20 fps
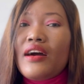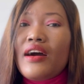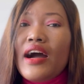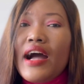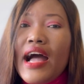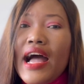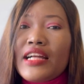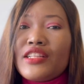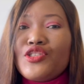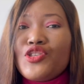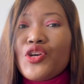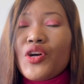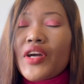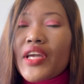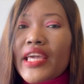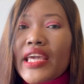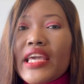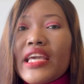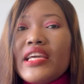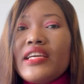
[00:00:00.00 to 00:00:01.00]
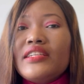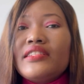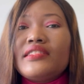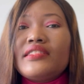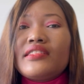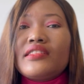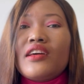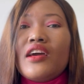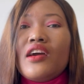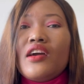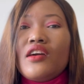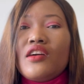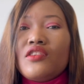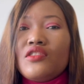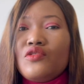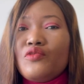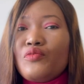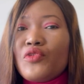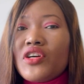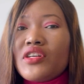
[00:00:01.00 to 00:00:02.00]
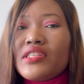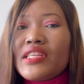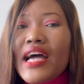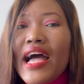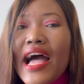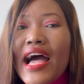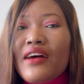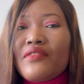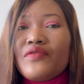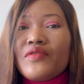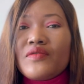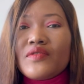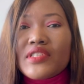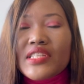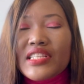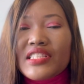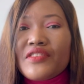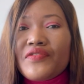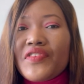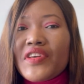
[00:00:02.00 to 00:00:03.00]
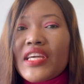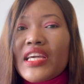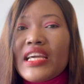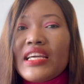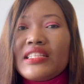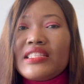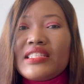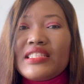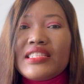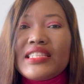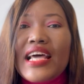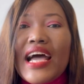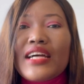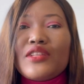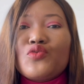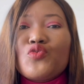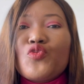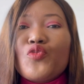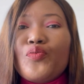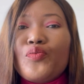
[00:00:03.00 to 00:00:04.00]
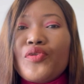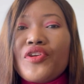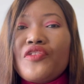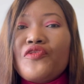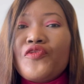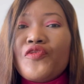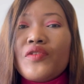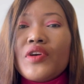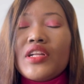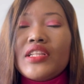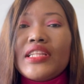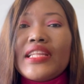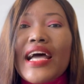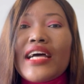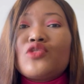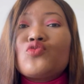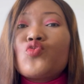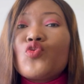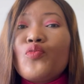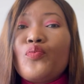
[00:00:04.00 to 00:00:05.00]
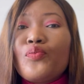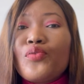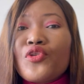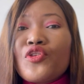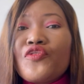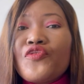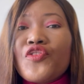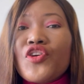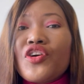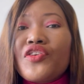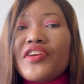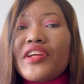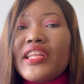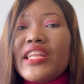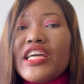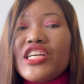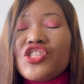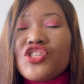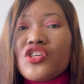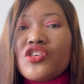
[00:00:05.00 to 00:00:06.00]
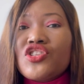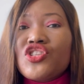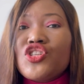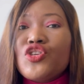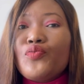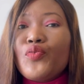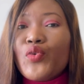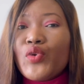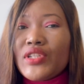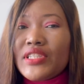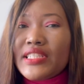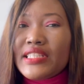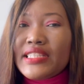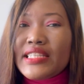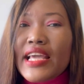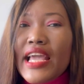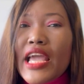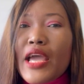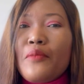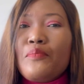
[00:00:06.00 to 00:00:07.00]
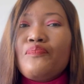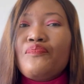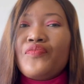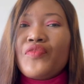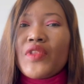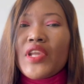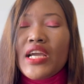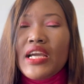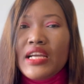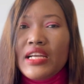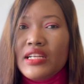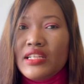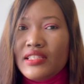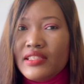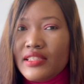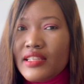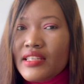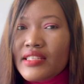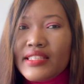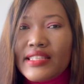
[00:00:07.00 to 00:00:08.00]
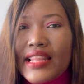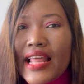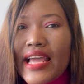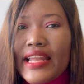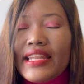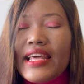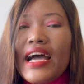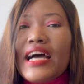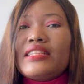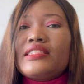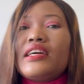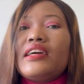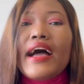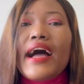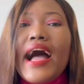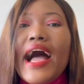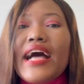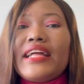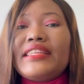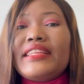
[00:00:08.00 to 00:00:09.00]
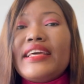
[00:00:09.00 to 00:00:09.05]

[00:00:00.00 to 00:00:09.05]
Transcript: and your kids, you must have certificates that will prove your relationship with them, things like that. And